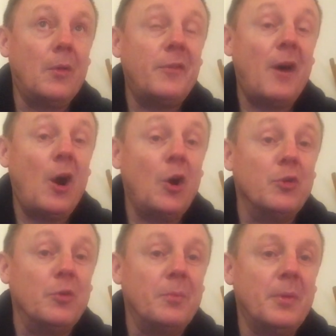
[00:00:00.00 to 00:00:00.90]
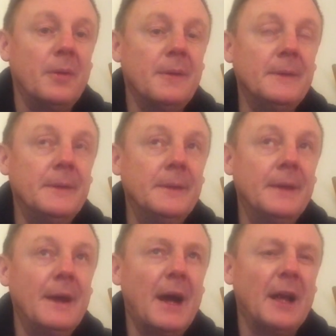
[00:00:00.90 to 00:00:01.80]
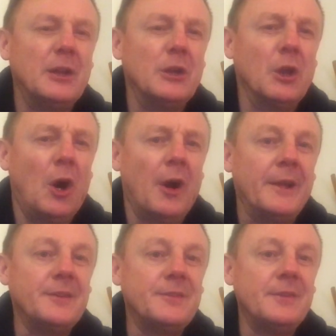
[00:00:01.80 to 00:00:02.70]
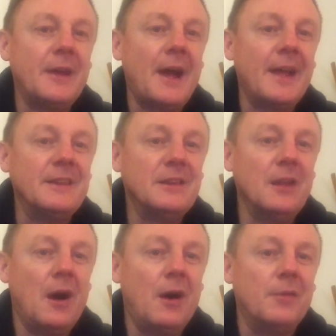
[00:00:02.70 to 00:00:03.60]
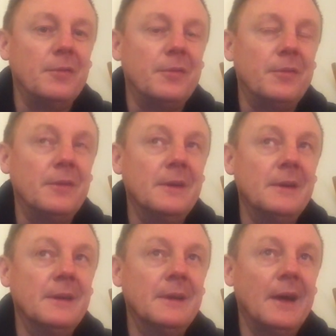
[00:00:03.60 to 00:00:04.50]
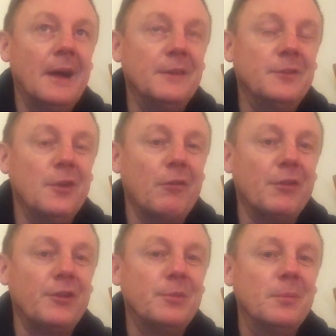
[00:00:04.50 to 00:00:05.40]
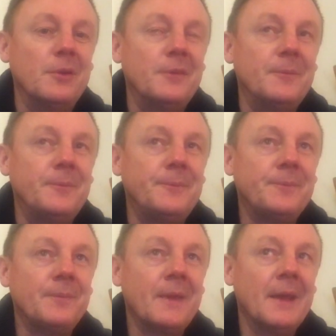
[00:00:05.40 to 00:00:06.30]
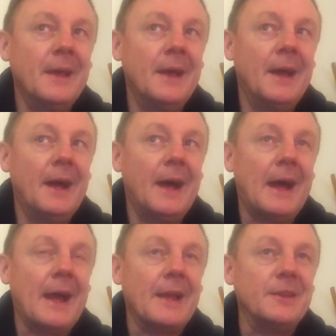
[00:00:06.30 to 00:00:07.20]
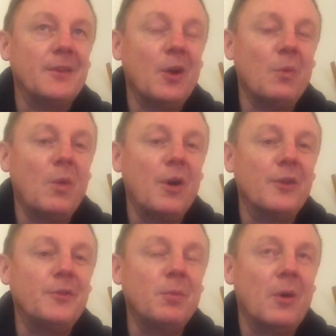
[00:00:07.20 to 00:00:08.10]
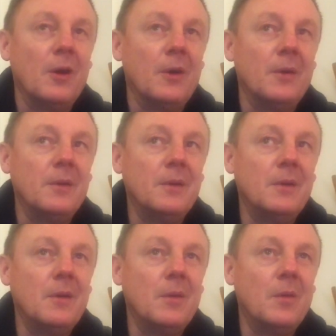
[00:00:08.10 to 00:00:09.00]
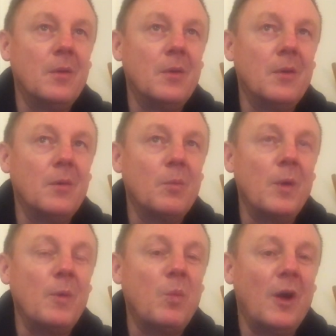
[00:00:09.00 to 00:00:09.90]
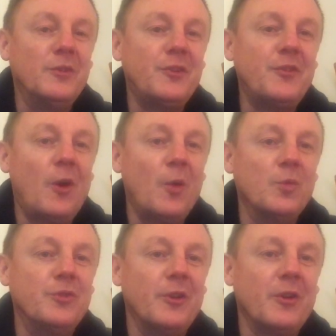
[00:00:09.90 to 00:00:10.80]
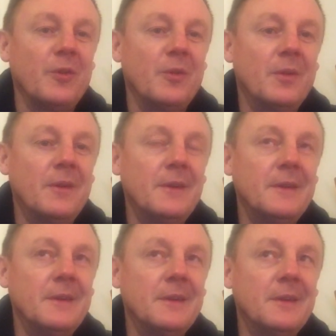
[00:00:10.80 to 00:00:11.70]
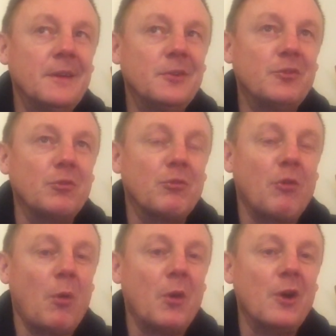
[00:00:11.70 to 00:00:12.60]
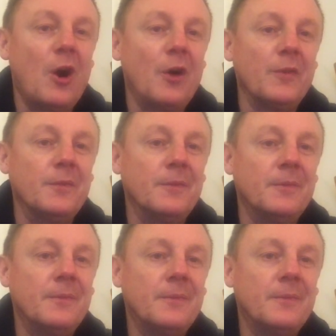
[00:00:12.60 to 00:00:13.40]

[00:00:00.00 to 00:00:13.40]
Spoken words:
hope and light and love and nourishment. And her words were, we once told you to grow a garden,